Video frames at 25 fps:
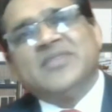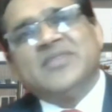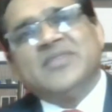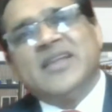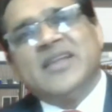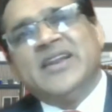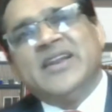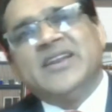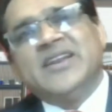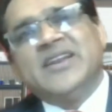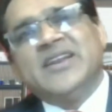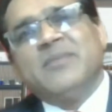
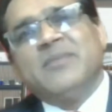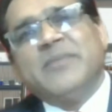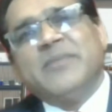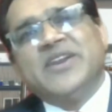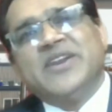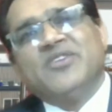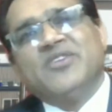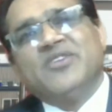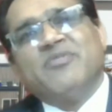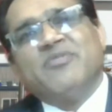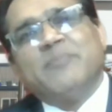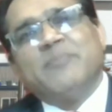the little
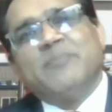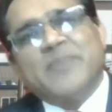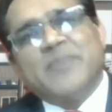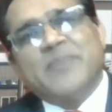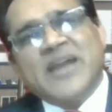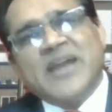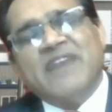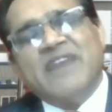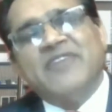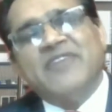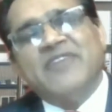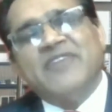bit of
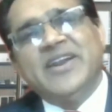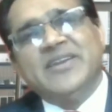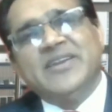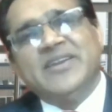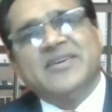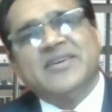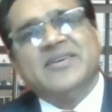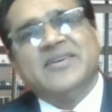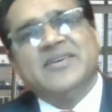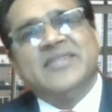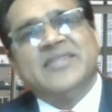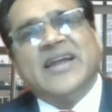
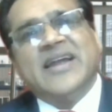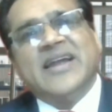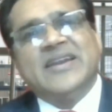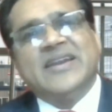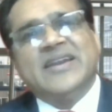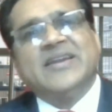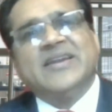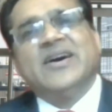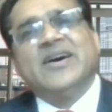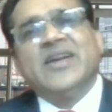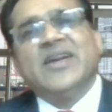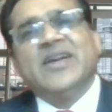private
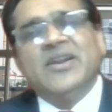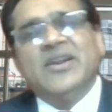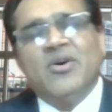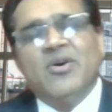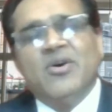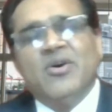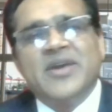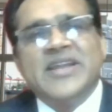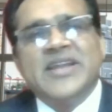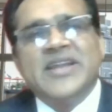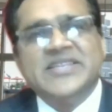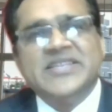that an
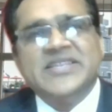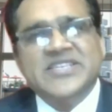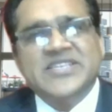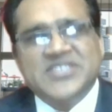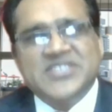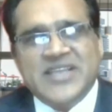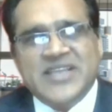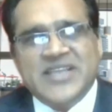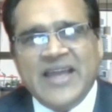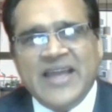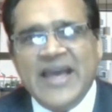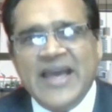
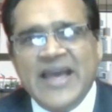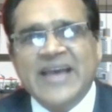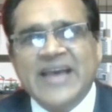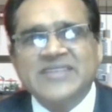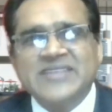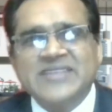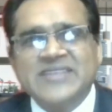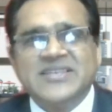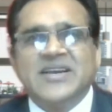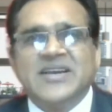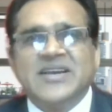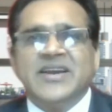organization
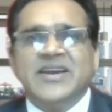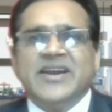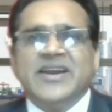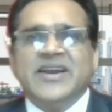has,